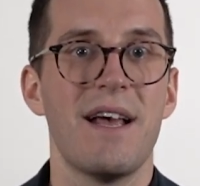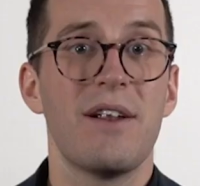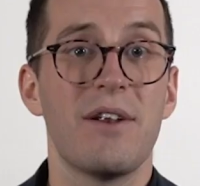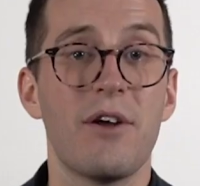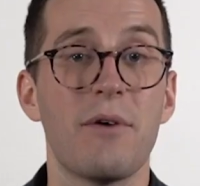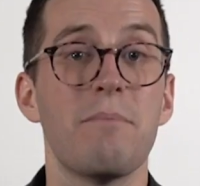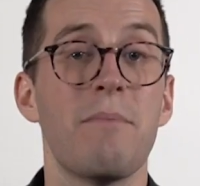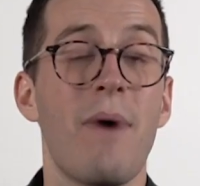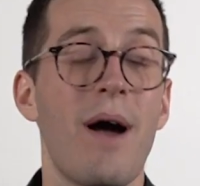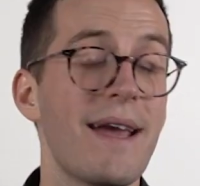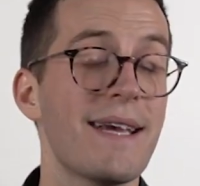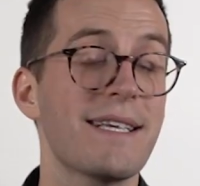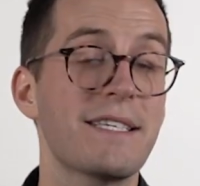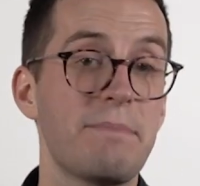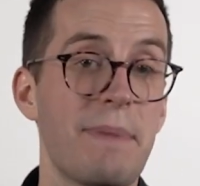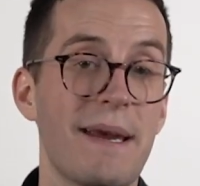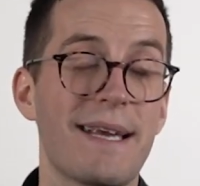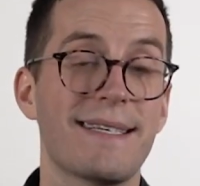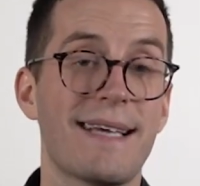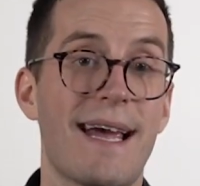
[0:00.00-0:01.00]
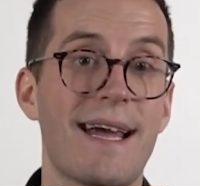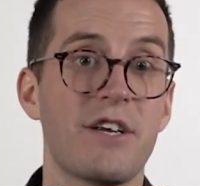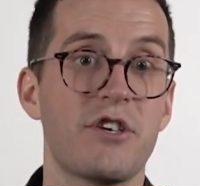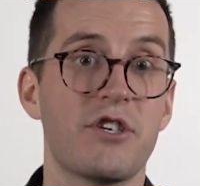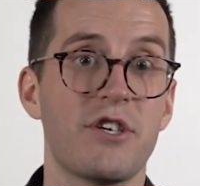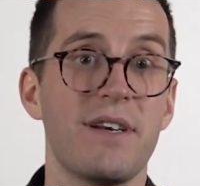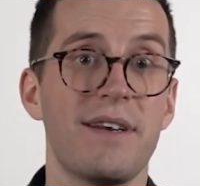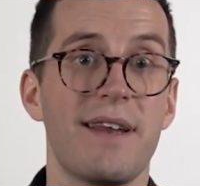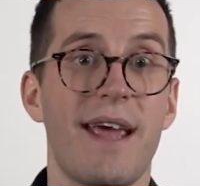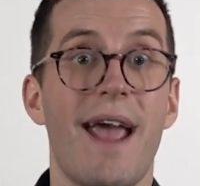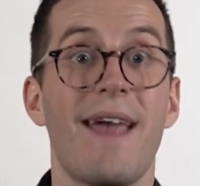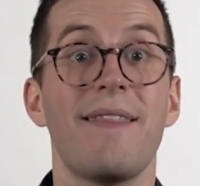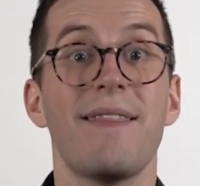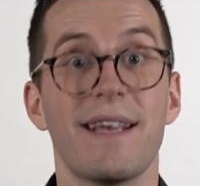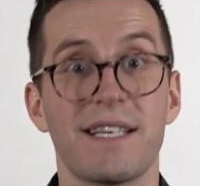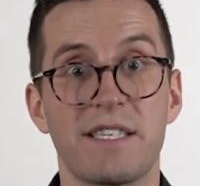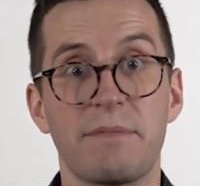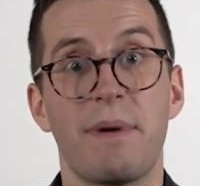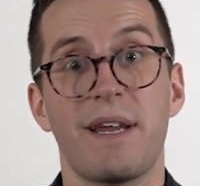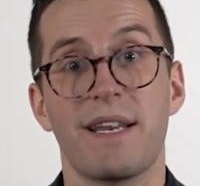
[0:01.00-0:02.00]
Look, my expectation and the
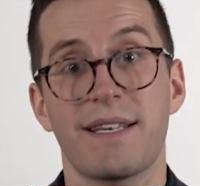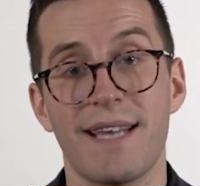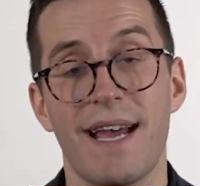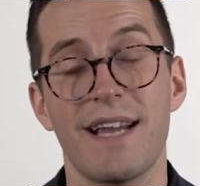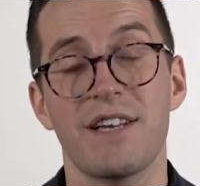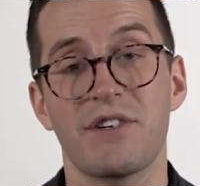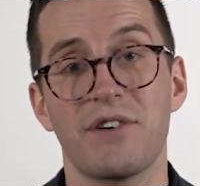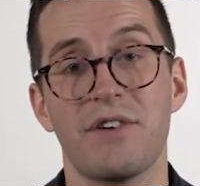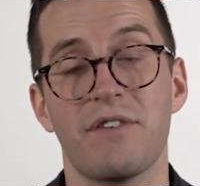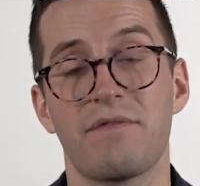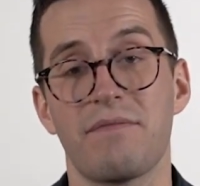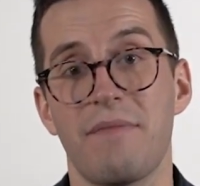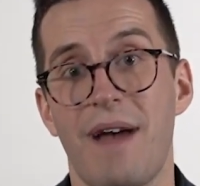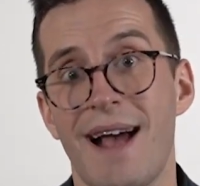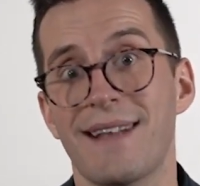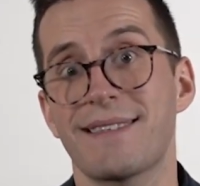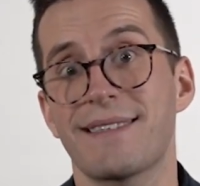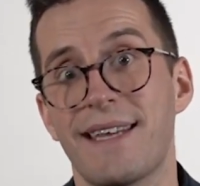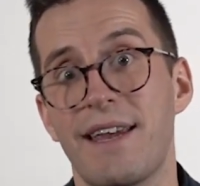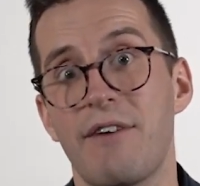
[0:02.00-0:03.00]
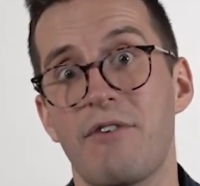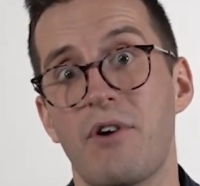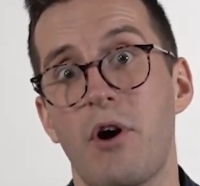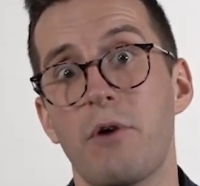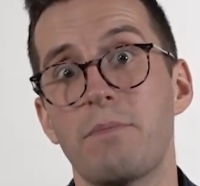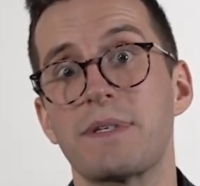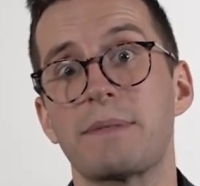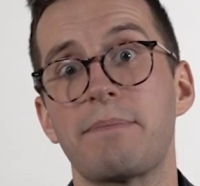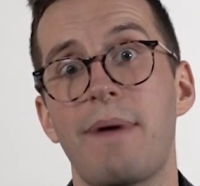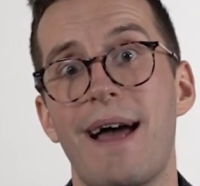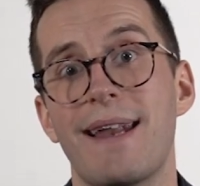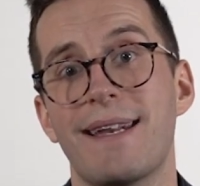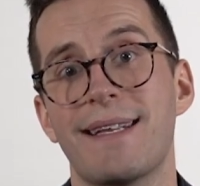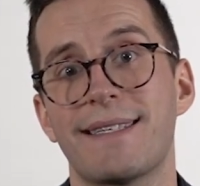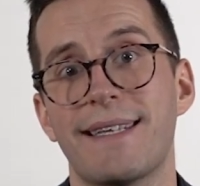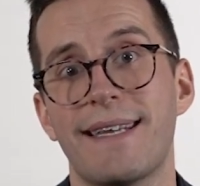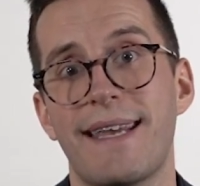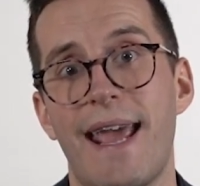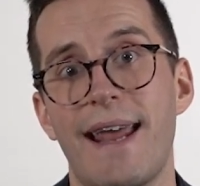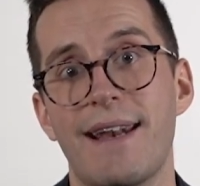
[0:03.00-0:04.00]
expectation of us here at Opus
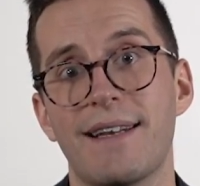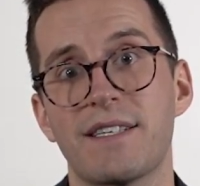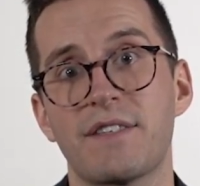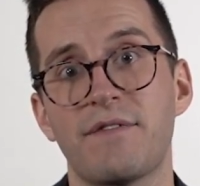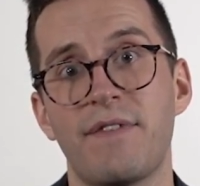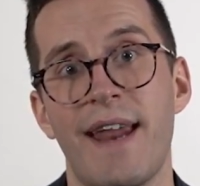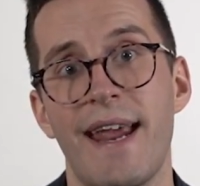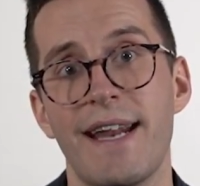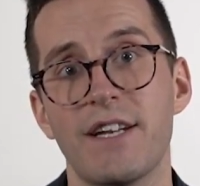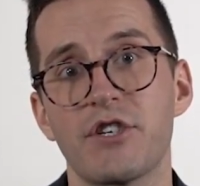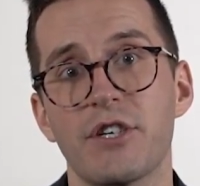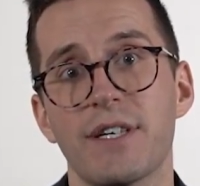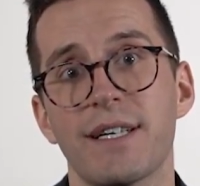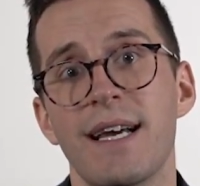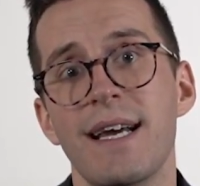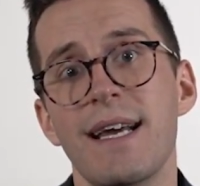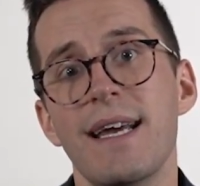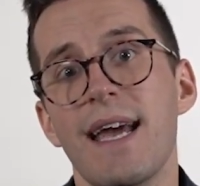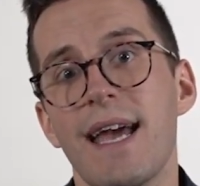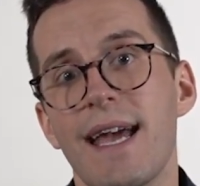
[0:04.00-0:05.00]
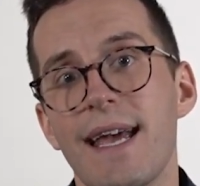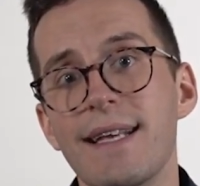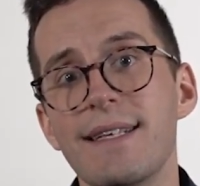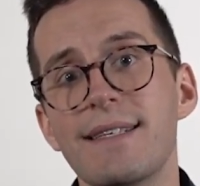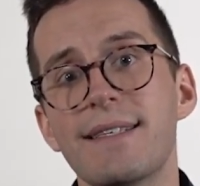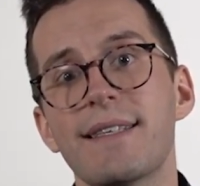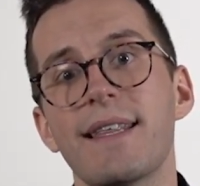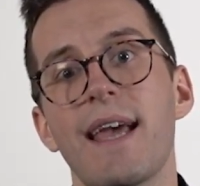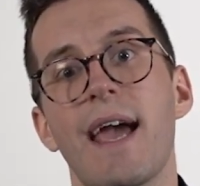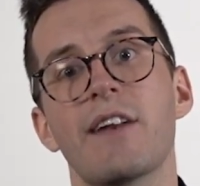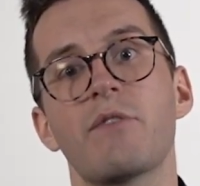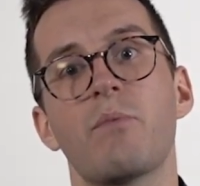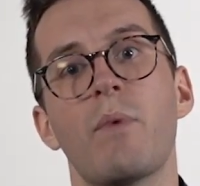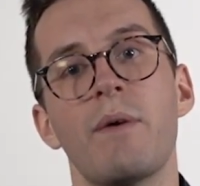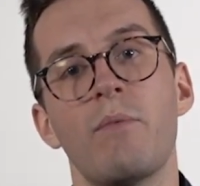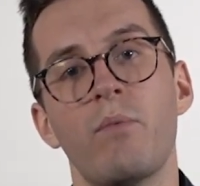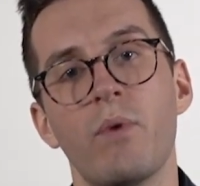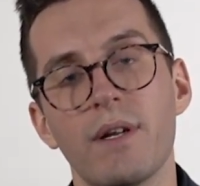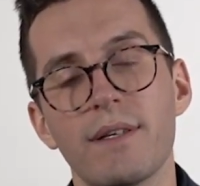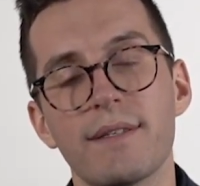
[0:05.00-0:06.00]
Partners and Catalyst Financial is that
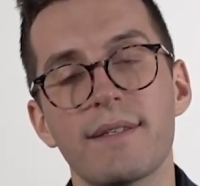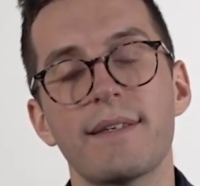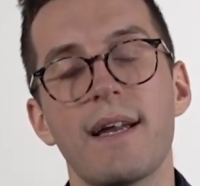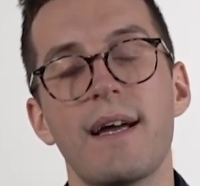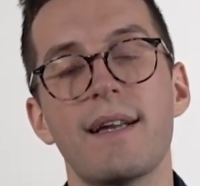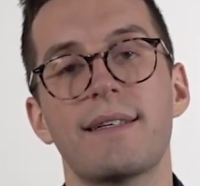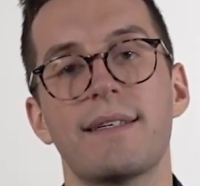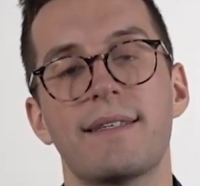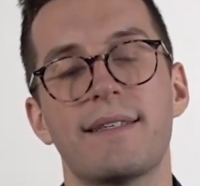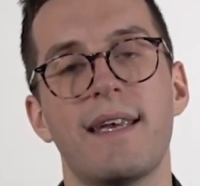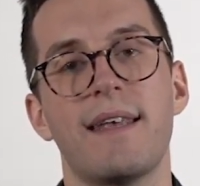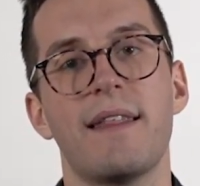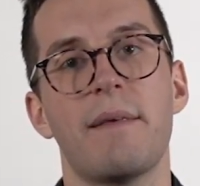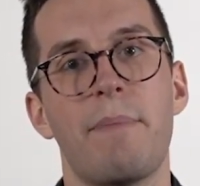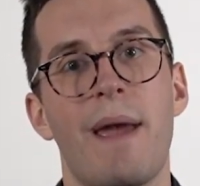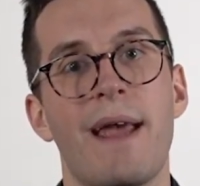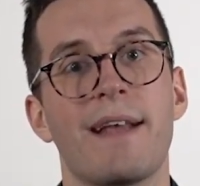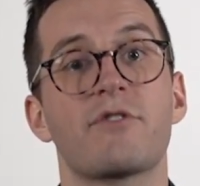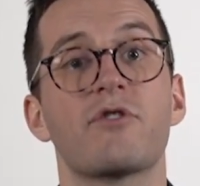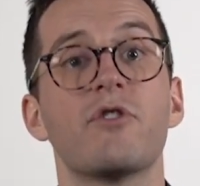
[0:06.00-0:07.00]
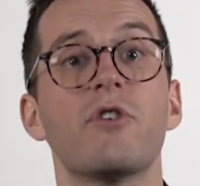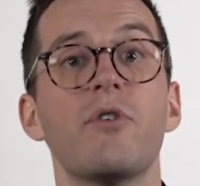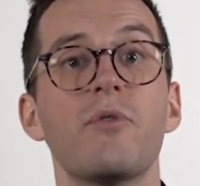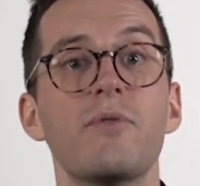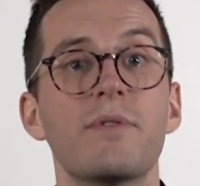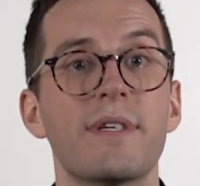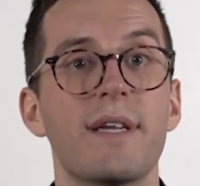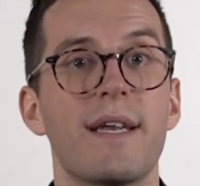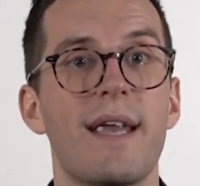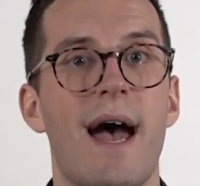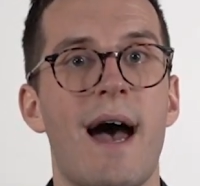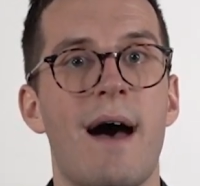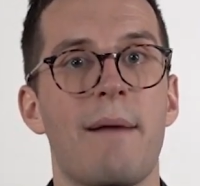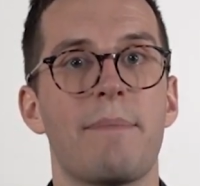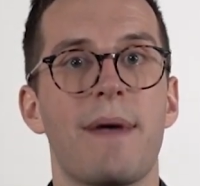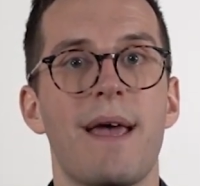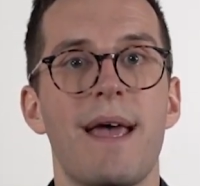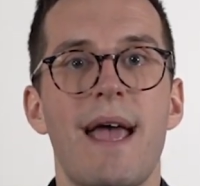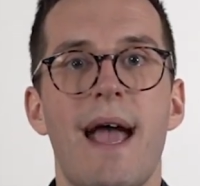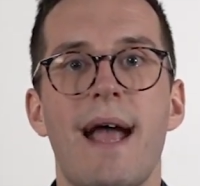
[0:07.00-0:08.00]
we will start to see the banks loosen
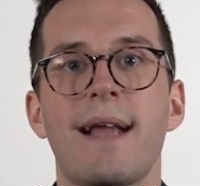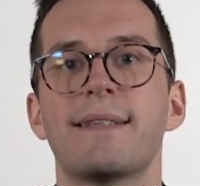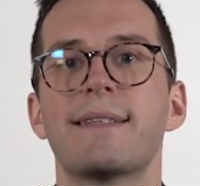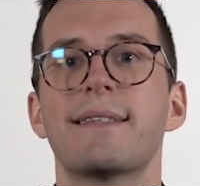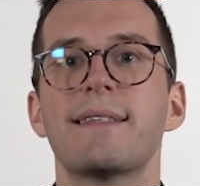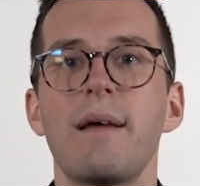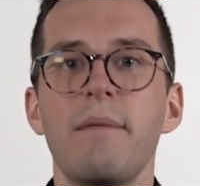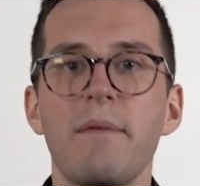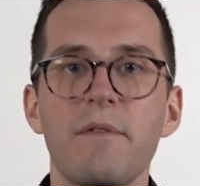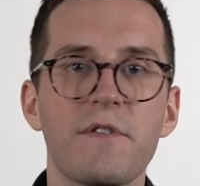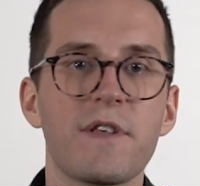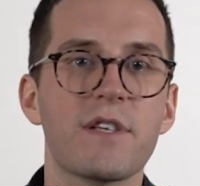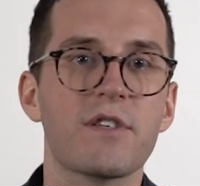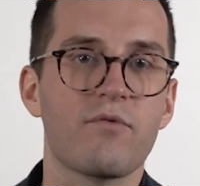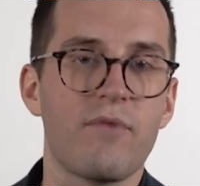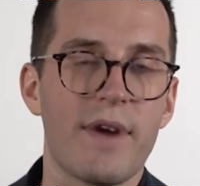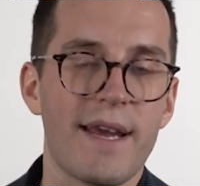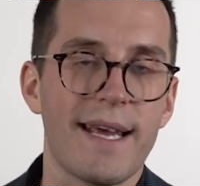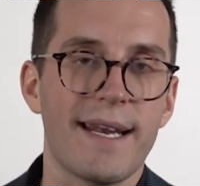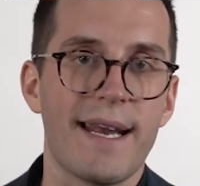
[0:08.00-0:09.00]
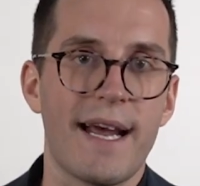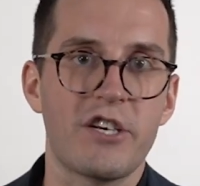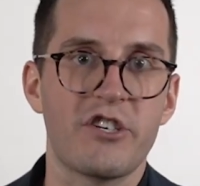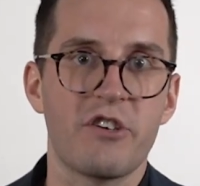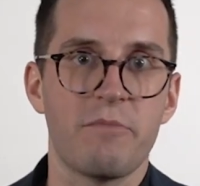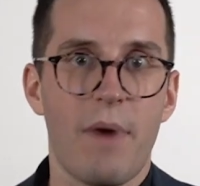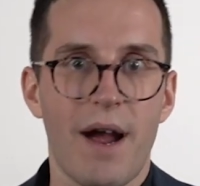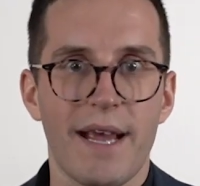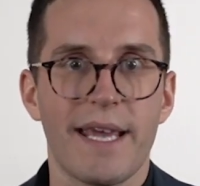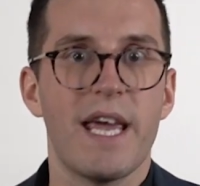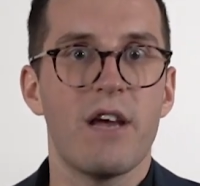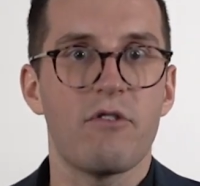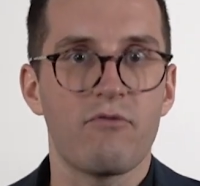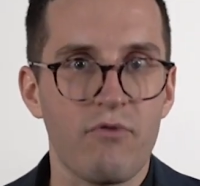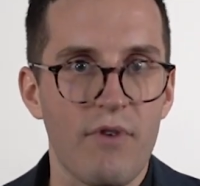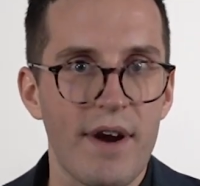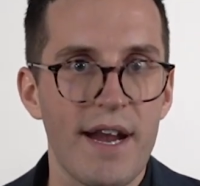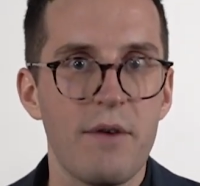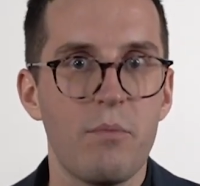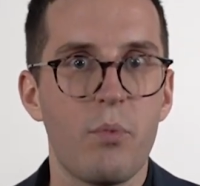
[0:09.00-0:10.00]
up and some of this regulation might get
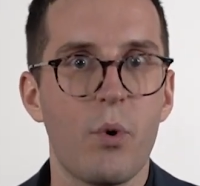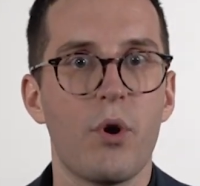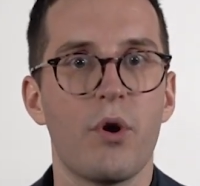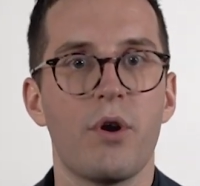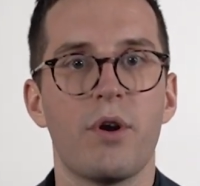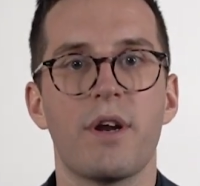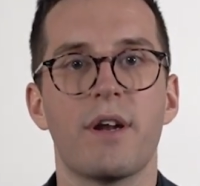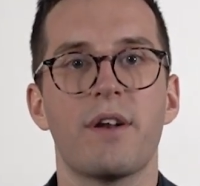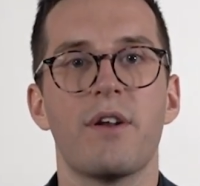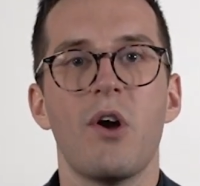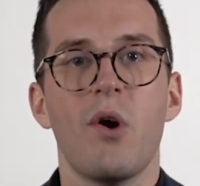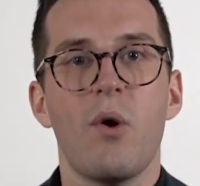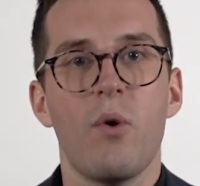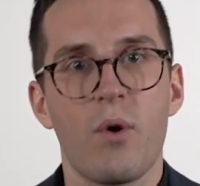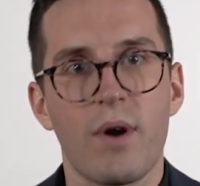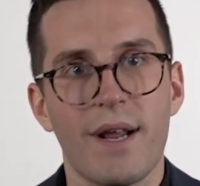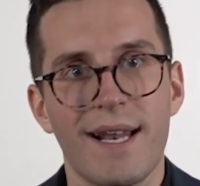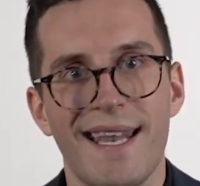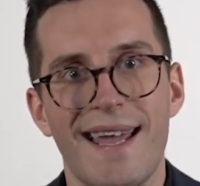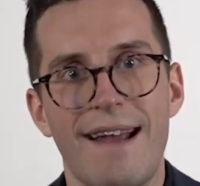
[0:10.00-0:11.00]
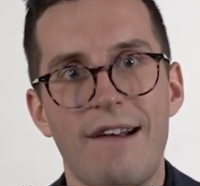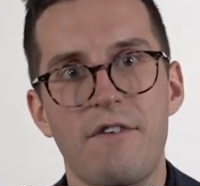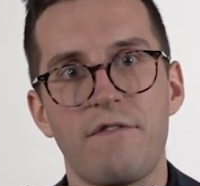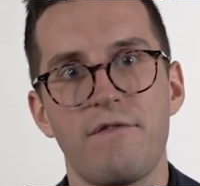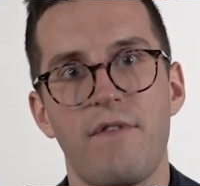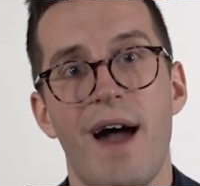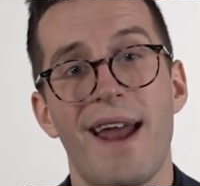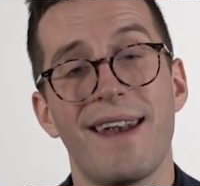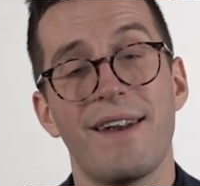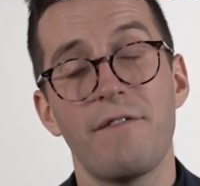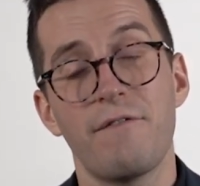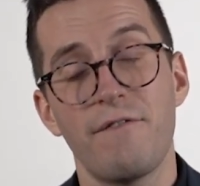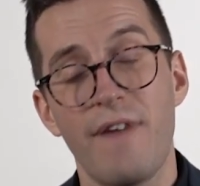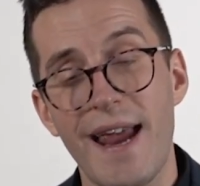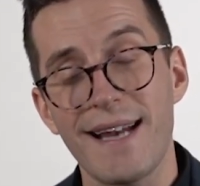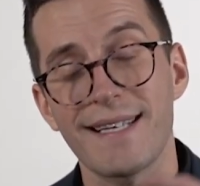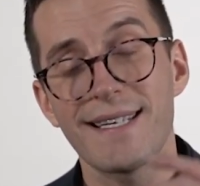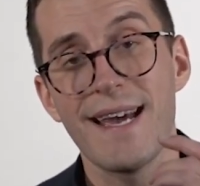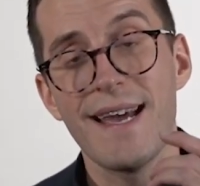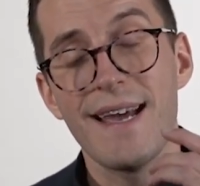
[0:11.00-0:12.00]
reworded or clarified. In fact,